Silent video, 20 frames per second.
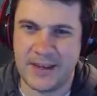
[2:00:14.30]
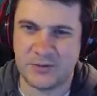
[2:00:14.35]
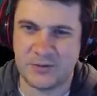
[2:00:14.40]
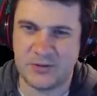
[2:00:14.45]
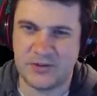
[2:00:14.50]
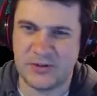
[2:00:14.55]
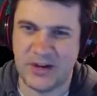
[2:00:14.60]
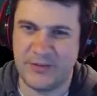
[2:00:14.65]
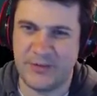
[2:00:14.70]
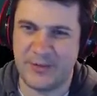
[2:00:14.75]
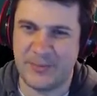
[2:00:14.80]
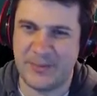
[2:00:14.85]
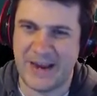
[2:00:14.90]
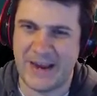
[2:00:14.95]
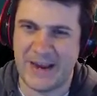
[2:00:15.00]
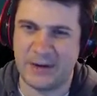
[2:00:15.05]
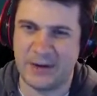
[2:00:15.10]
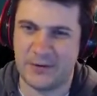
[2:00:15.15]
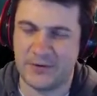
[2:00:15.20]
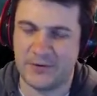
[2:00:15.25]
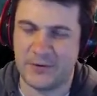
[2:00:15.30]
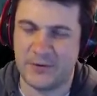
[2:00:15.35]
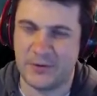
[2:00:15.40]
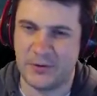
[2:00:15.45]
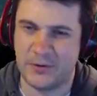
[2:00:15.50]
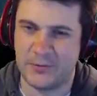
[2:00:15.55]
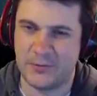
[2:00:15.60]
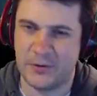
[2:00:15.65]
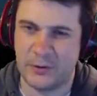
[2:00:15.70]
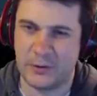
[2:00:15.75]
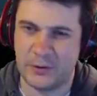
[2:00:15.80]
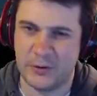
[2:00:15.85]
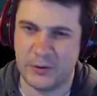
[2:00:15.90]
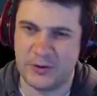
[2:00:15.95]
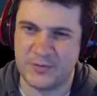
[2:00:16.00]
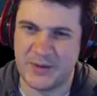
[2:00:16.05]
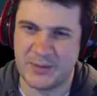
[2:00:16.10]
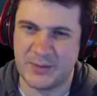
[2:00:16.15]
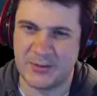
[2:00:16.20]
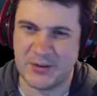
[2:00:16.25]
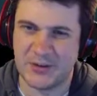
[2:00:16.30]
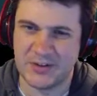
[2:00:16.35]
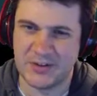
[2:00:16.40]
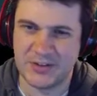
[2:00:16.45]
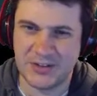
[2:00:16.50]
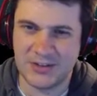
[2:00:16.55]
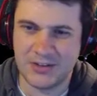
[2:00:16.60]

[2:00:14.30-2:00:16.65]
travel backward further and further in his memories.